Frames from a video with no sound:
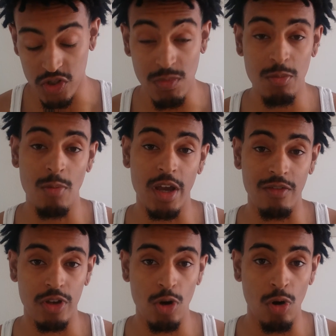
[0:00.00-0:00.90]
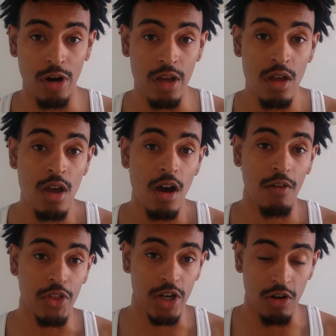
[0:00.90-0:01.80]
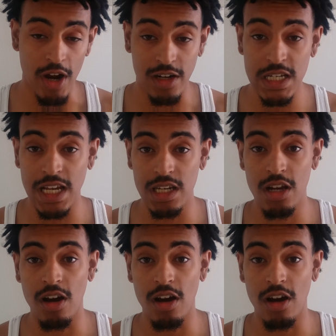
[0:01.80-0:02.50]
So maybe I'll make a video on it, of the correct technique